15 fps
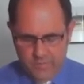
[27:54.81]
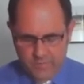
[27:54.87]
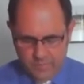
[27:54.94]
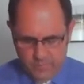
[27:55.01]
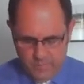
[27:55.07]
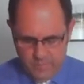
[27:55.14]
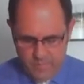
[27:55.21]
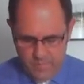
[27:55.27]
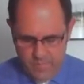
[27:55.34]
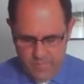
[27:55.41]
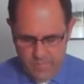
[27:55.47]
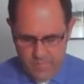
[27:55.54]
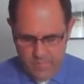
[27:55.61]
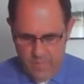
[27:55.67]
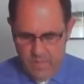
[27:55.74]

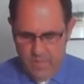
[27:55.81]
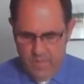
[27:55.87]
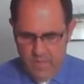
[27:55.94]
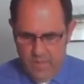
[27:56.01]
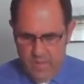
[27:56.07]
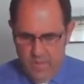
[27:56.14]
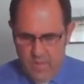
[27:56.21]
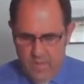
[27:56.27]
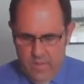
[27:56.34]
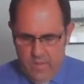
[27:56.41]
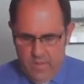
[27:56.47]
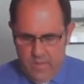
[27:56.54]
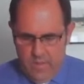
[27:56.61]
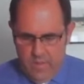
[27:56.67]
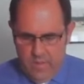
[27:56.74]

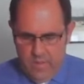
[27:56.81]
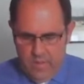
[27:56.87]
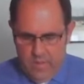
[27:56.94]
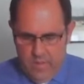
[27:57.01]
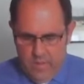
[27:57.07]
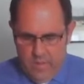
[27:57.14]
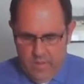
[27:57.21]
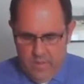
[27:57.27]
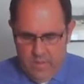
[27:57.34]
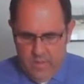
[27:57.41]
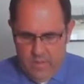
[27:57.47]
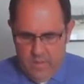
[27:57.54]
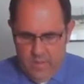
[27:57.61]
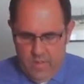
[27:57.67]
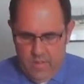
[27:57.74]

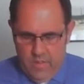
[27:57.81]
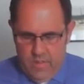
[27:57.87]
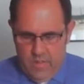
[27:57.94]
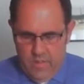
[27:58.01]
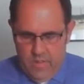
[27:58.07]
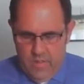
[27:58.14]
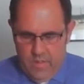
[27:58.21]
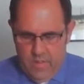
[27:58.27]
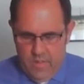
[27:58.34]
(silence)